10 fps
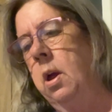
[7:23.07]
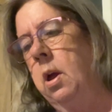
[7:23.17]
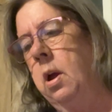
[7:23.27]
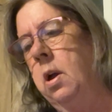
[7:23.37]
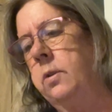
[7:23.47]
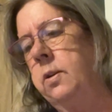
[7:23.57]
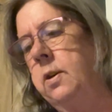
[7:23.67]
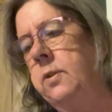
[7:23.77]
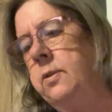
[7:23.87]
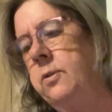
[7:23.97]
because it
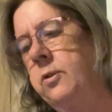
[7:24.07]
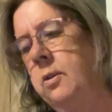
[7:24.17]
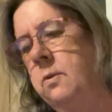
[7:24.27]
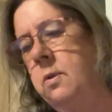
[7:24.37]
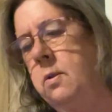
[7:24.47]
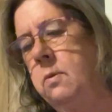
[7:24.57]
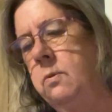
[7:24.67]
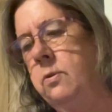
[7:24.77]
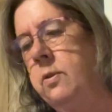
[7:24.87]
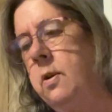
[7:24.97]
doesn't show her nose.